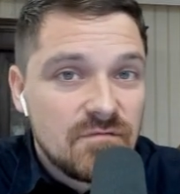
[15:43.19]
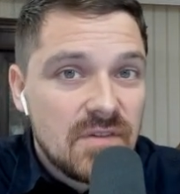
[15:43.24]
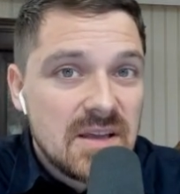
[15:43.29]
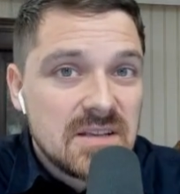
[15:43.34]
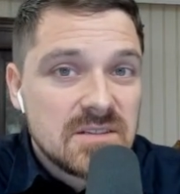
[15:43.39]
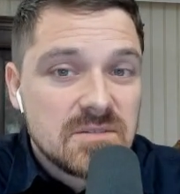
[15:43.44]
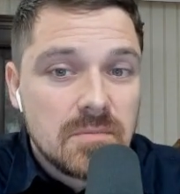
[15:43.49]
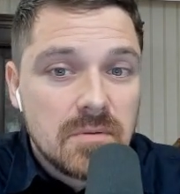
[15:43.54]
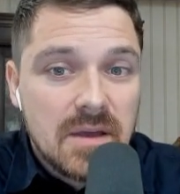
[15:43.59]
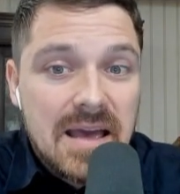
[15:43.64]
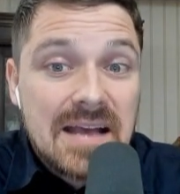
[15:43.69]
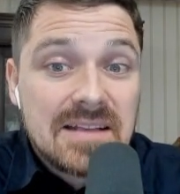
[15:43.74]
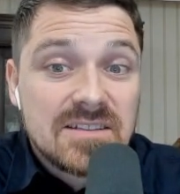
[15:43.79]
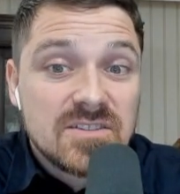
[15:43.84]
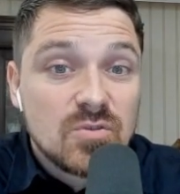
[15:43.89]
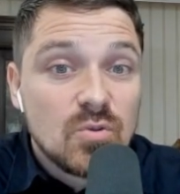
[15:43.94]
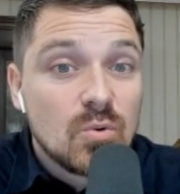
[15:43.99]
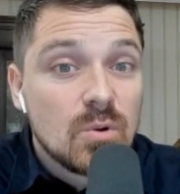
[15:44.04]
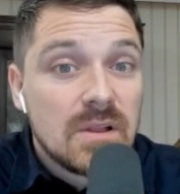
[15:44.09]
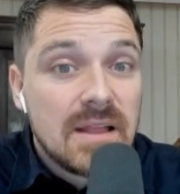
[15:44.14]
Facebook ads,
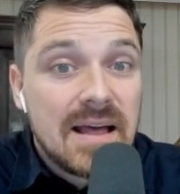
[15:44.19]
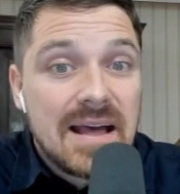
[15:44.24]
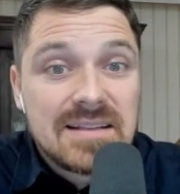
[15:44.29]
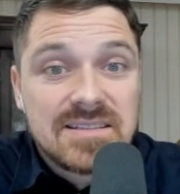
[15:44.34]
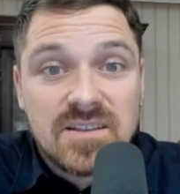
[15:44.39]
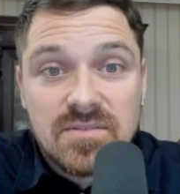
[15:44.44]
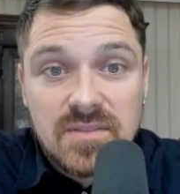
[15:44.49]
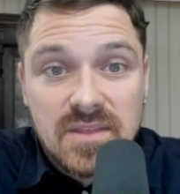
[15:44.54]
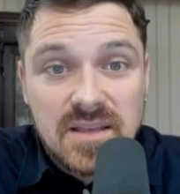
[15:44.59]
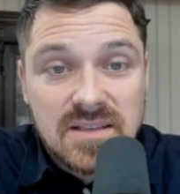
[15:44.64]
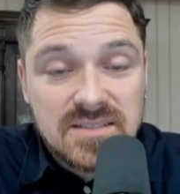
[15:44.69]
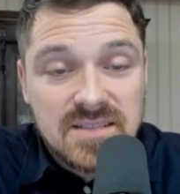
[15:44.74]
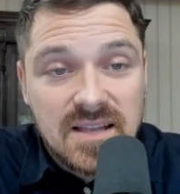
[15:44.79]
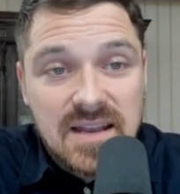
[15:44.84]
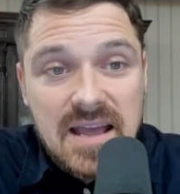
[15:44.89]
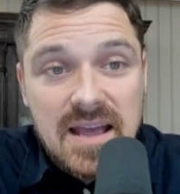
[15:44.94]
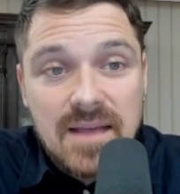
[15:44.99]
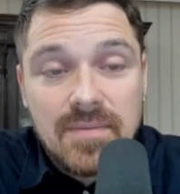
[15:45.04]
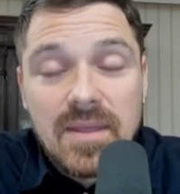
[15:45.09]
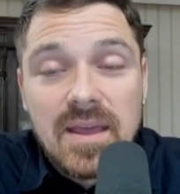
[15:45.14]
Google ads, and things like
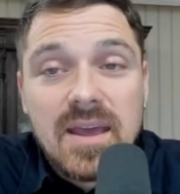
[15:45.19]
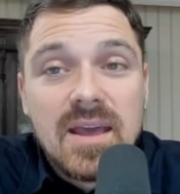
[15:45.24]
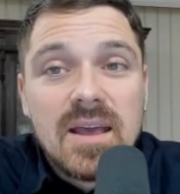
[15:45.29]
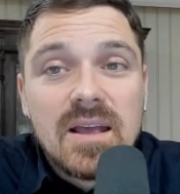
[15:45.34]
that.